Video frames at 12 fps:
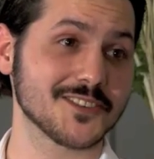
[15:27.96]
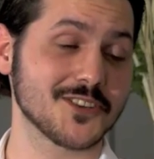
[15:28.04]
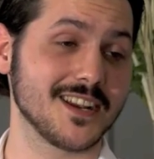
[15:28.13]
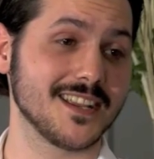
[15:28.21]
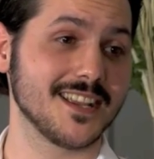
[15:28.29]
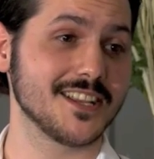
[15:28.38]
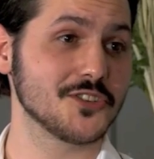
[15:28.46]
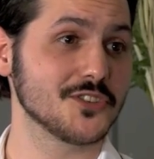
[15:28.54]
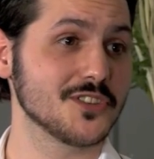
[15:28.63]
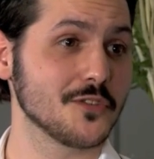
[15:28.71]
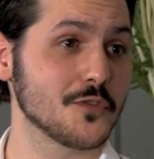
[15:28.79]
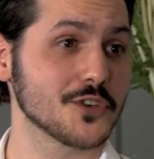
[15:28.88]
actually,
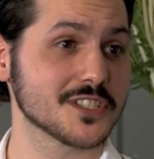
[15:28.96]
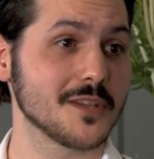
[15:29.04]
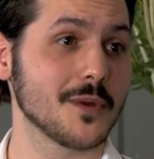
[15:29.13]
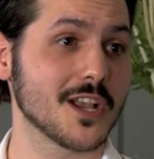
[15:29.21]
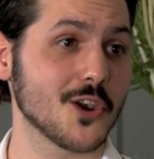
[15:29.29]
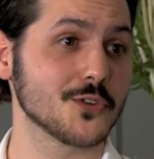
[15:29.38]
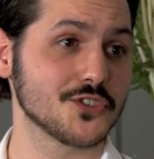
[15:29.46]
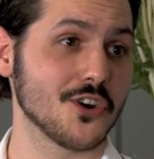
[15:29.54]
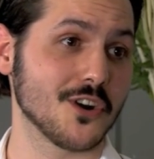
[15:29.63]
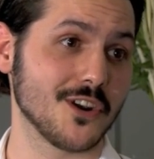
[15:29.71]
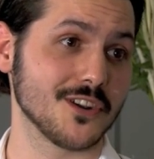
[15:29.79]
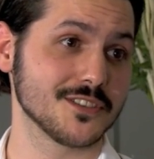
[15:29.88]
in the first time I closed
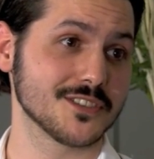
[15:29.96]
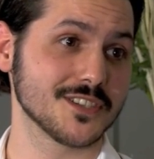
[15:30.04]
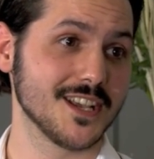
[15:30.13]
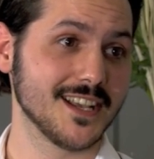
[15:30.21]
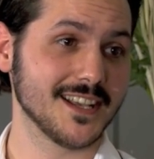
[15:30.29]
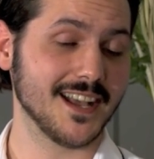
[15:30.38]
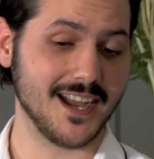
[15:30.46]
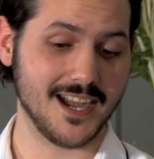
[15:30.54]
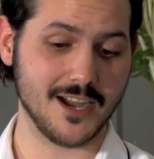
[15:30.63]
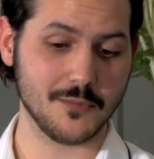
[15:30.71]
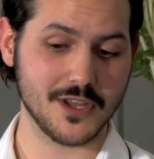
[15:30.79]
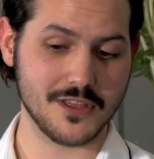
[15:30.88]
Jongleurs,
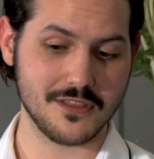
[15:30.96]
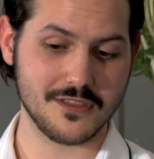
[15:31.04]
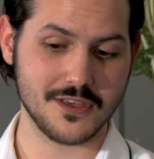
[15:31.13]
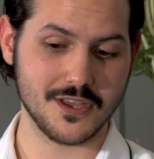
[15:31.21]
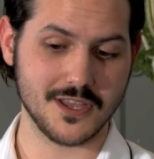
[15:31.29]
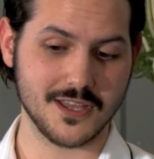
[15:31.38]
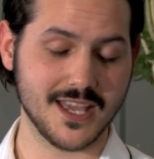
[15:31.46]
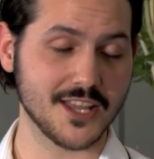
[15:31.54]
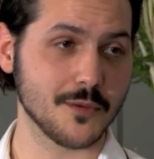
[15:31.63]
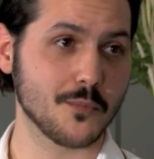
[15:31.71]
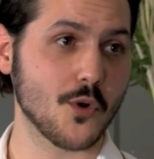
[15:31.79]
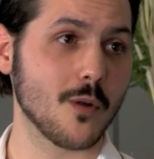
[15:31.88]
they
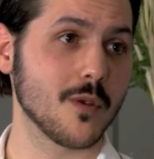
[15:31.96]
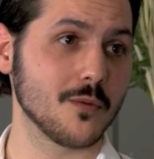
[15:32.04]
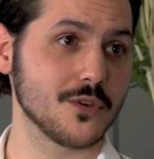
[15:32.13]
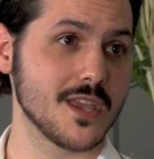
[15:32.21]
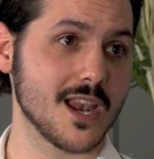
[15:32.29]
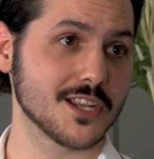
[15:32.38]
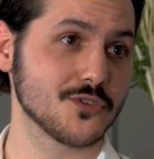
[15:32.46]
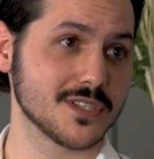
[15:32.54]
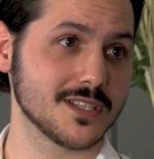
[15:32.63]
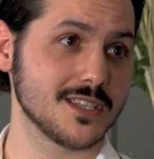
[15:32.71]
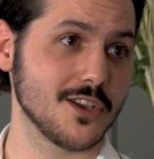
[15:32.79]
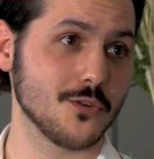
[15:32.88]
had a problem with the
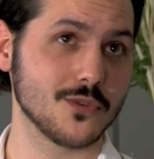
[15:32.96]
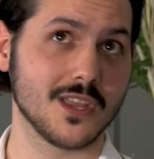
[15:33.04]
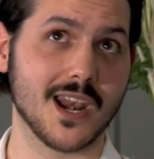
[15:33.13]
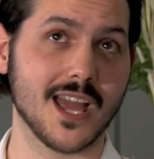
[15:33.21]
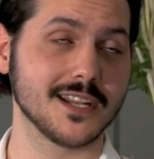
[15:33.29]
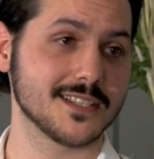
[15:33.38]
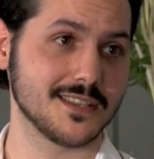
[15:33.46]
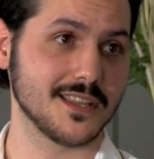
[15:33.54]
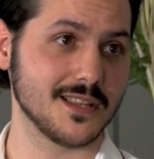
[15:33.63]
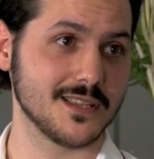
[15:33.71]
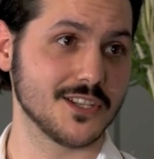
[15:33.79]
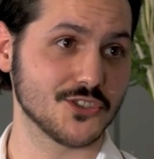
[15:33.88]
electricity or with the lights that
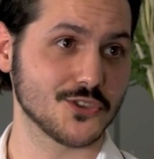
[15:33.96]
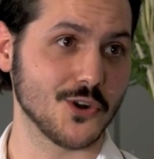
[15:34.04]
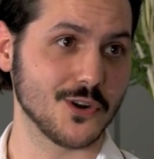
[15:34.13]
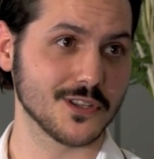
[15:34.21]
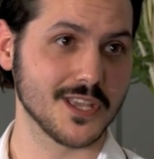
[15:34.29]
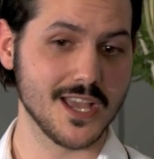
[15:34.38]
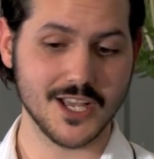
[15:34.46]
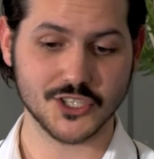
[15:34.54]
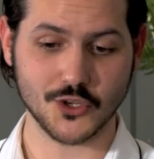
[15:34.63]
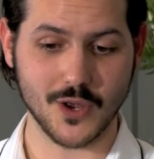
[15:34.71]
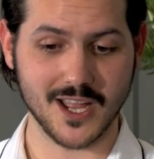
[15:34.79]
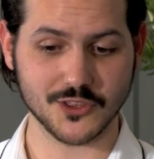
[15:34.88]
they'd installed,
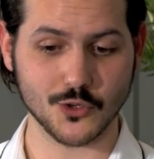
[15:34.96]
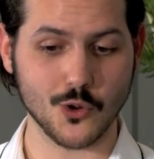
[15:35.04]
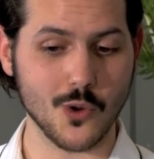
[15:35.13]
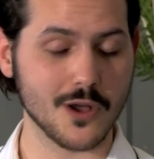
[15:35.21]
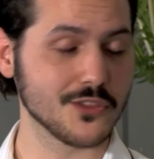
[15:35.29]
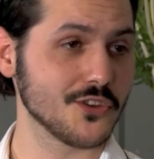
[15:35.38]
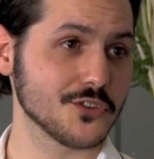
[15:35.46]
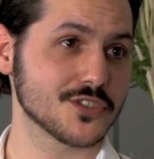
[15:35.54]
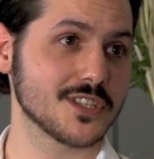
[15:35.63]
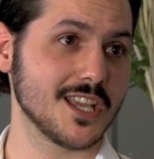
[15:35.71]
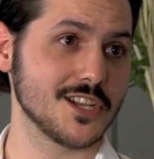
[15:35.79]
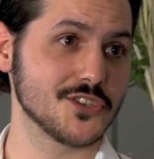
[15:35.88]
so I had to go out on
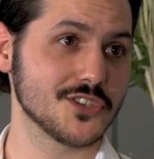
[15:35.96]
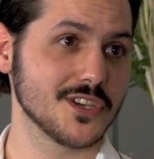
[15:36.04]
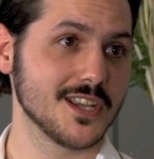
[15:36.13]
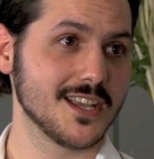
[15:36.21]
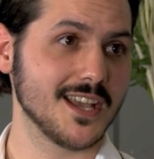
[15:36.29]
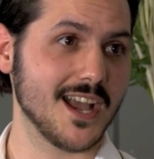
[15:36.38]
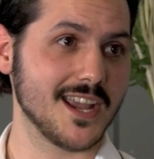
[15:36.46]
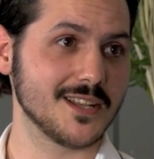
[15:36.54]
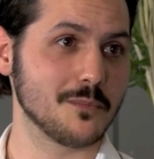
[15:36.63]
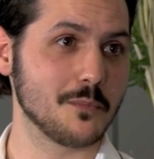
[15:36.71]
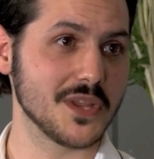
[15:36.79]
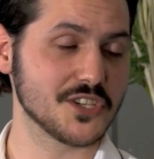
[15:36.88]
stage
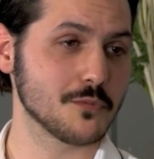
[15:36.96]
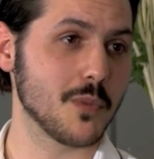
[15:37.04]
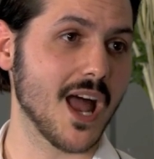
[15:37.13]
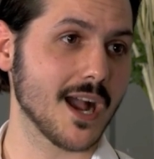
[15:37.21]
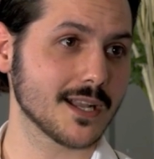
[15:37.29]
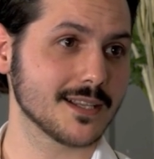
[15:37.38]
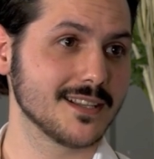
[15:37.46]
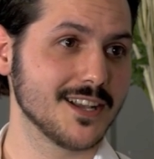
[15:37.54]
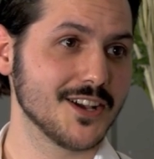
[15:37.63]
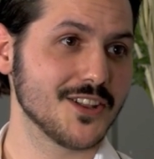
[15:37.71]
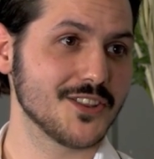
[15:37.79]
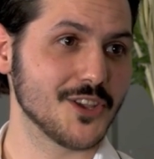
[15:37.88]
in pitch black.
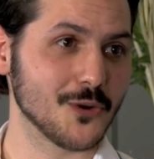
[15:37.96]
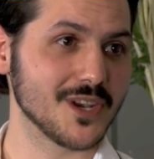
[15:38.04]
The